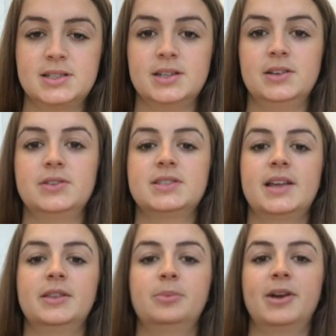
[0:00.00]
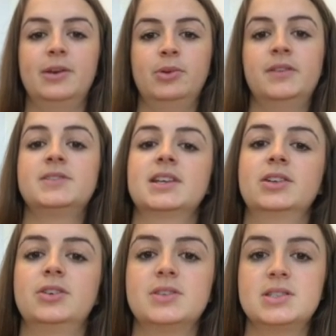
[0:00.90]
to send the brainwave
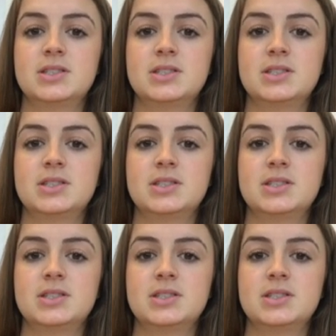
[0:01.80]
signals